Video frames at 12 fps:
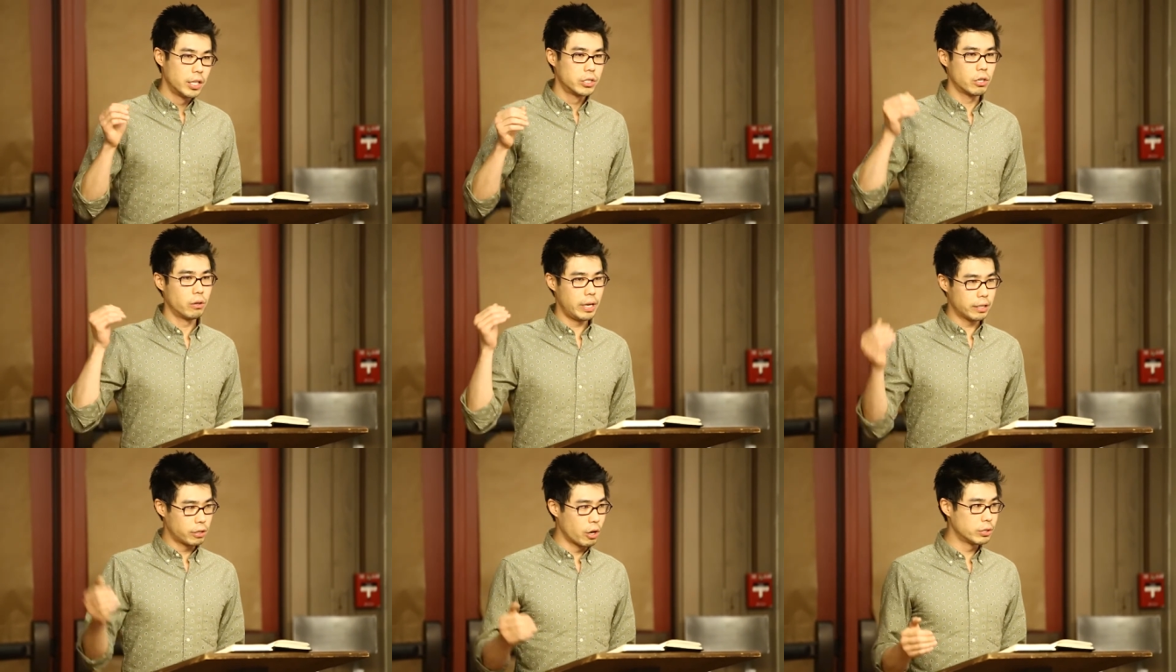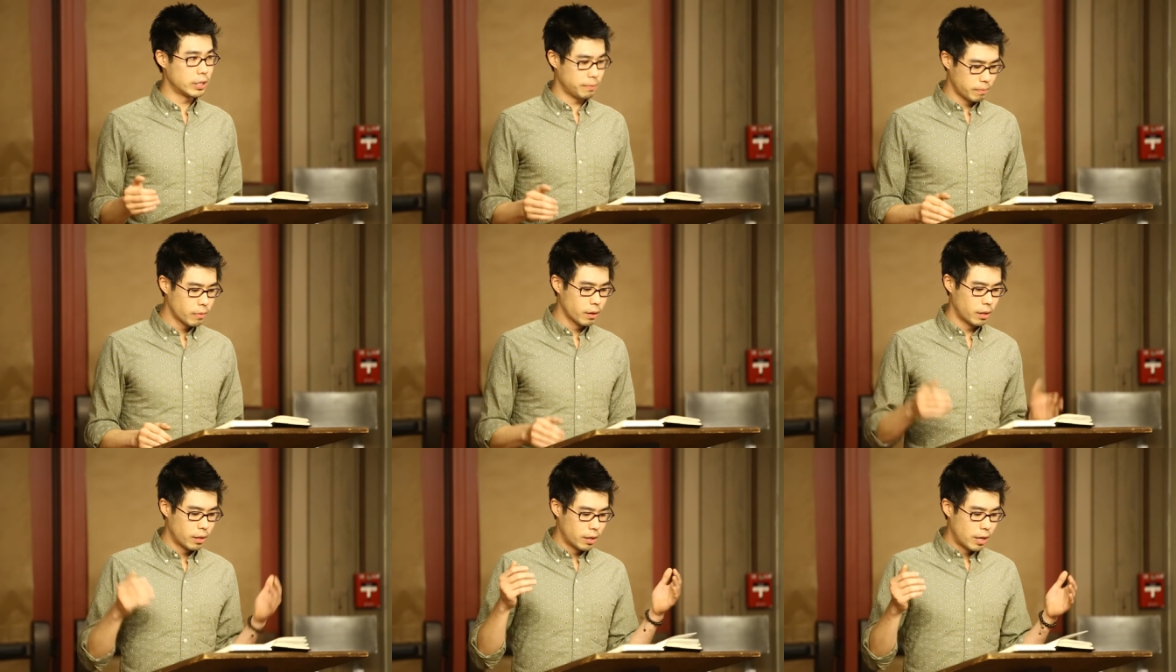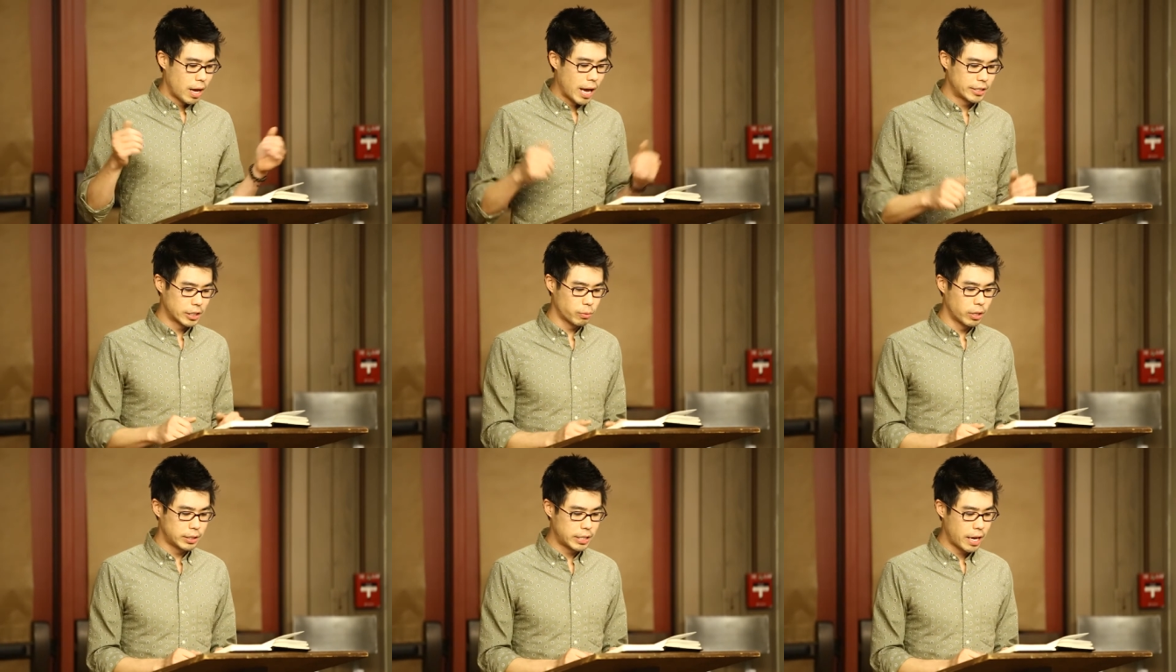So in closing, I just
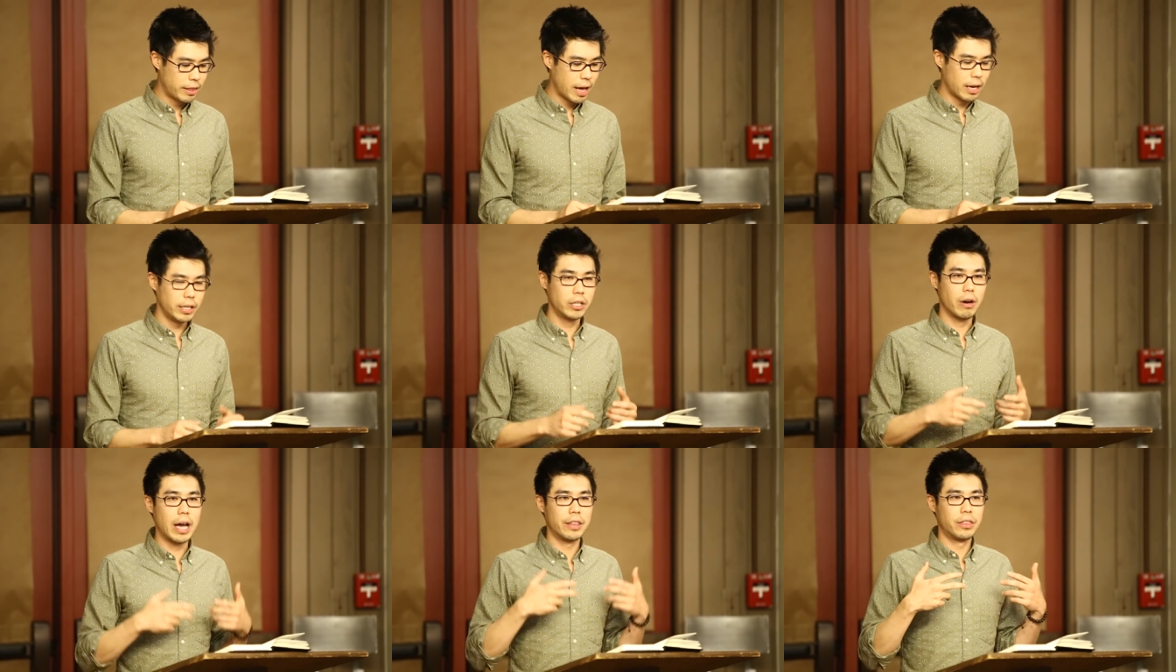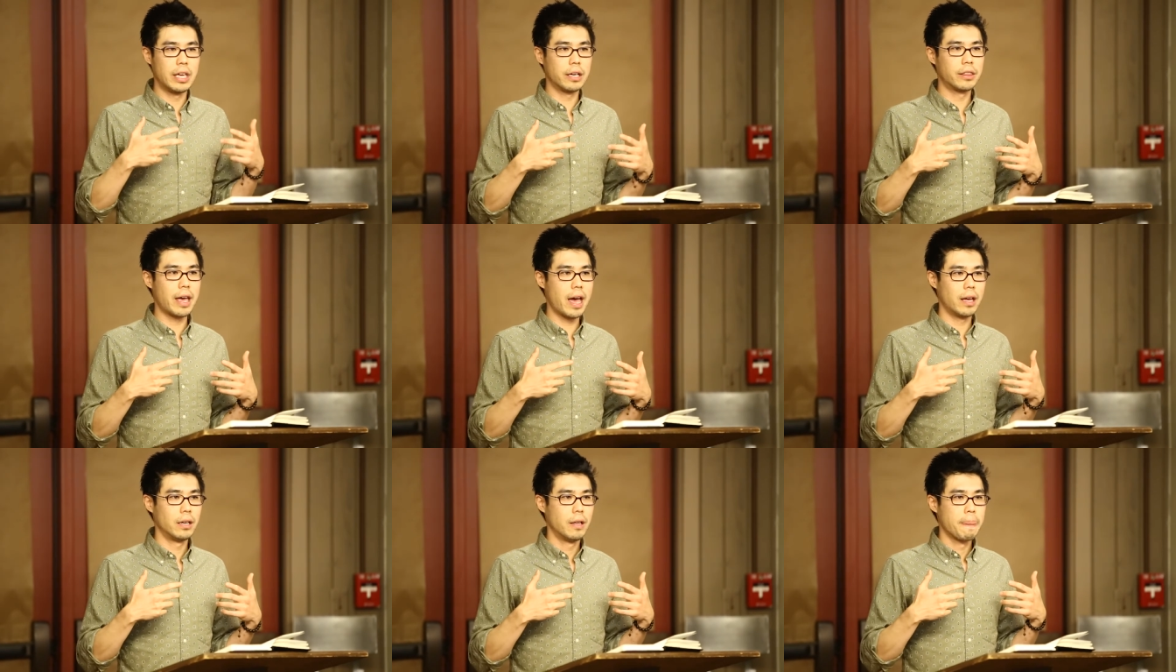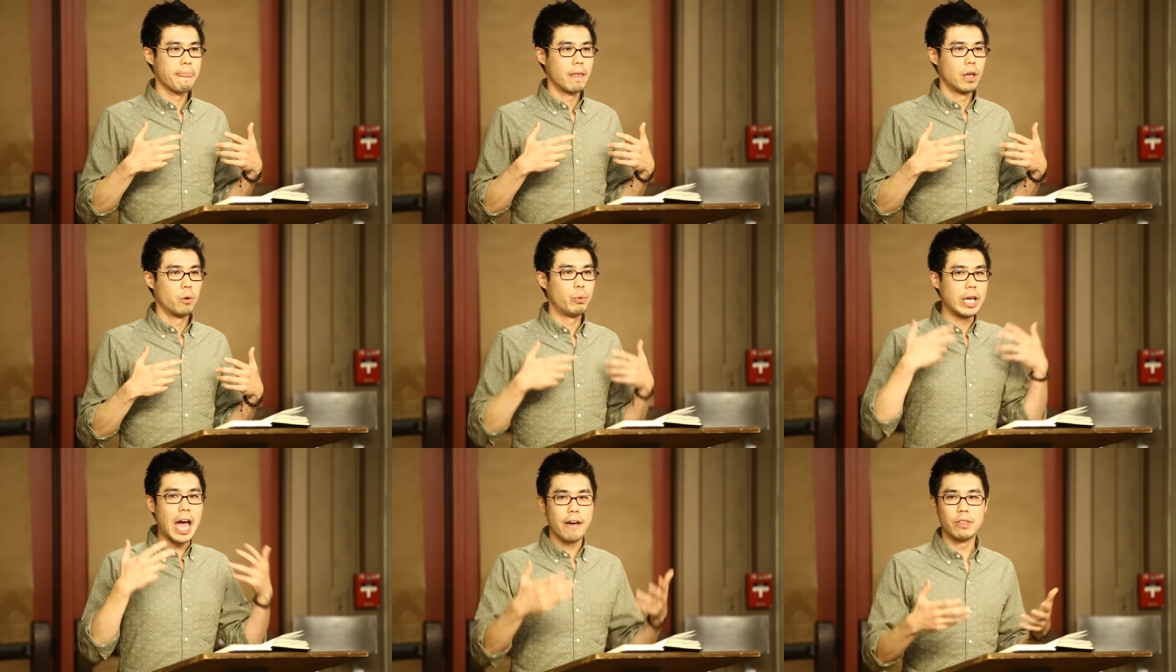want to say that, you know, I think that
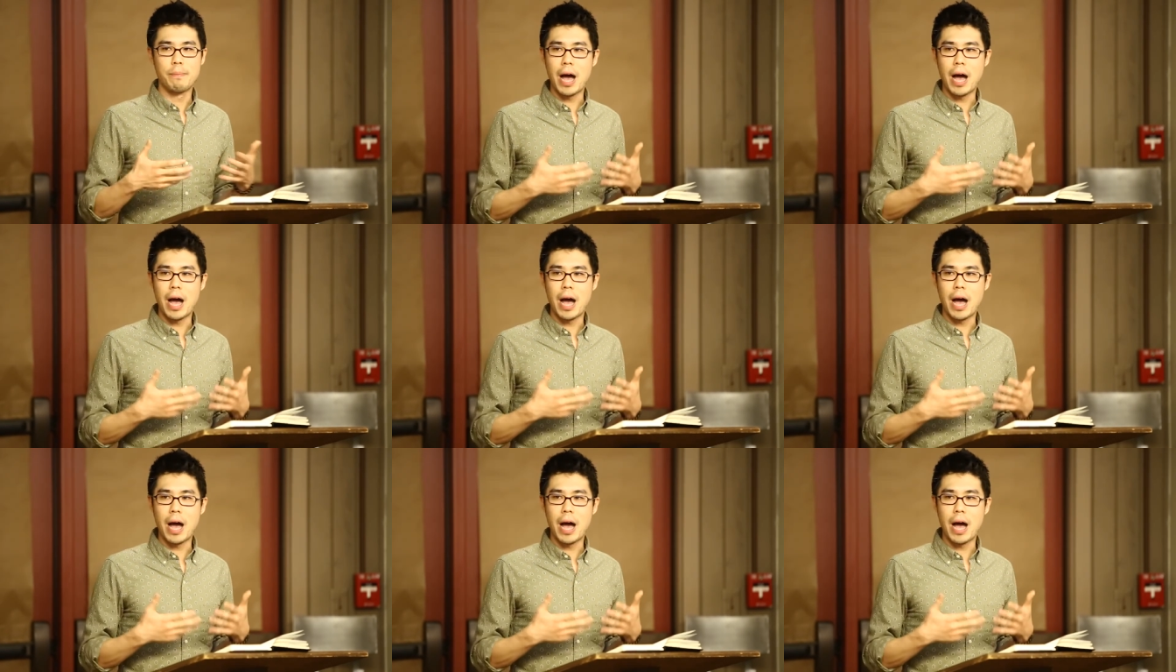we have the